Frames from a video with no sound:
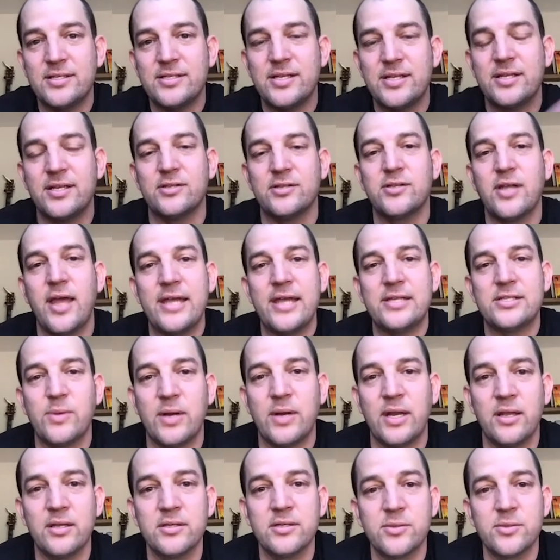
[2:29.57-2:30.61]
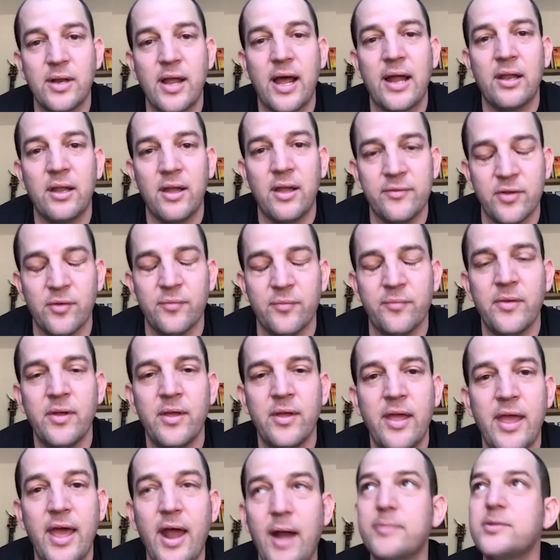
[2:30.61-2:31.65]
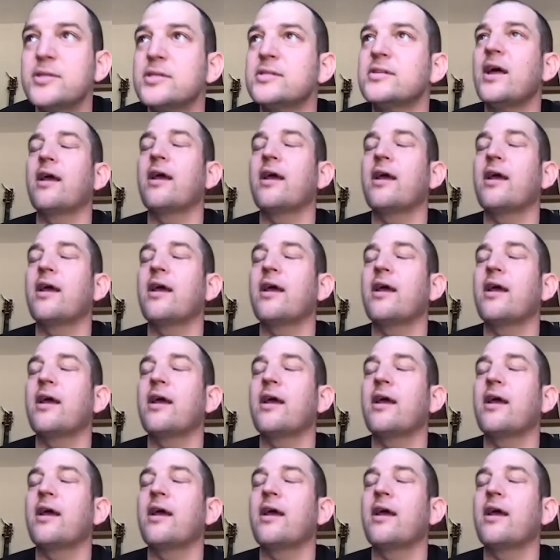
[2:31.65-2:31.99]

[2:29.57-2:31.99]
He goes, hey, sweetie, I love you. And I'm just like,